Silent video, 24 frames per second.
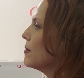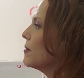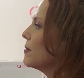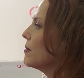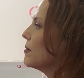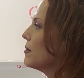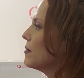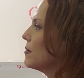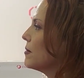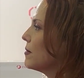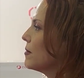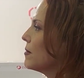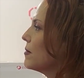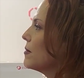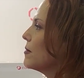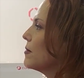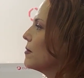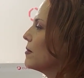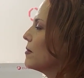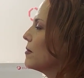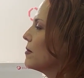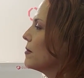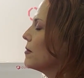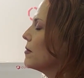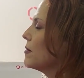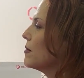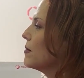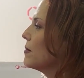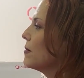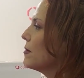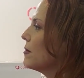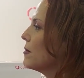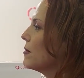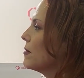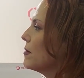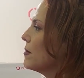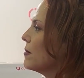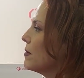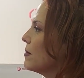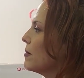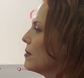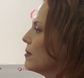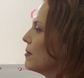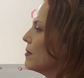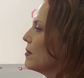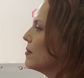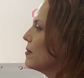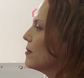
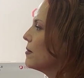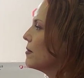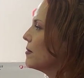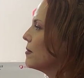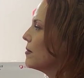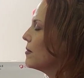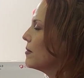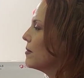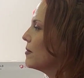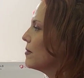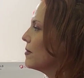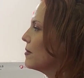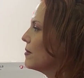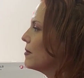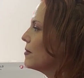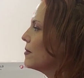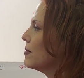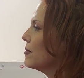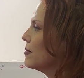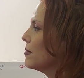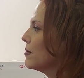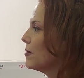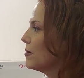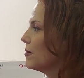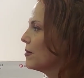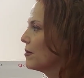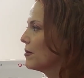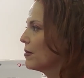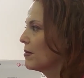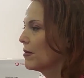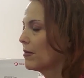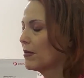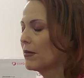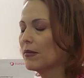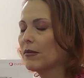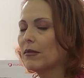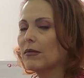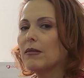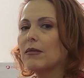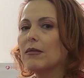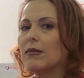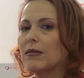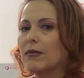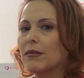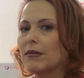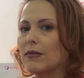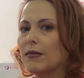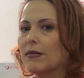
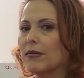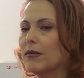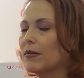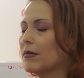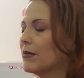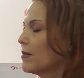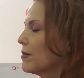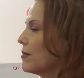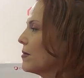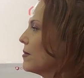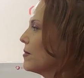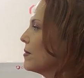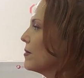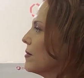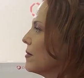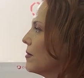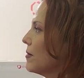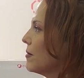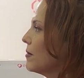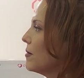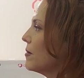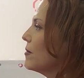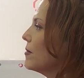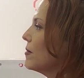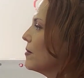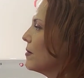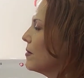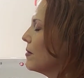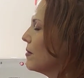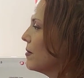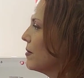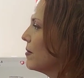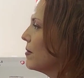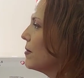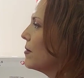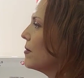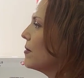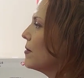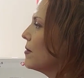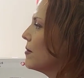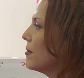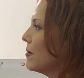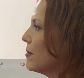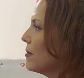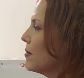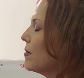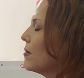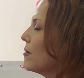
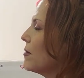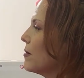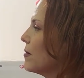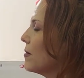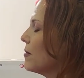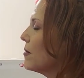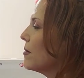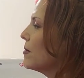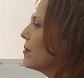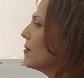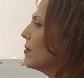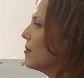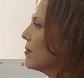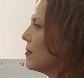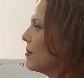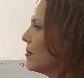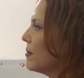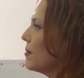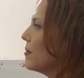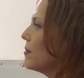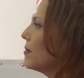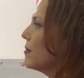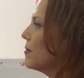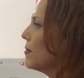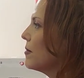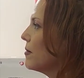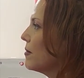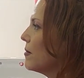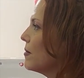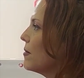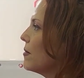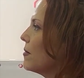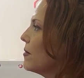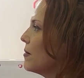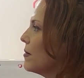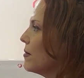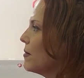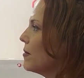[no speech]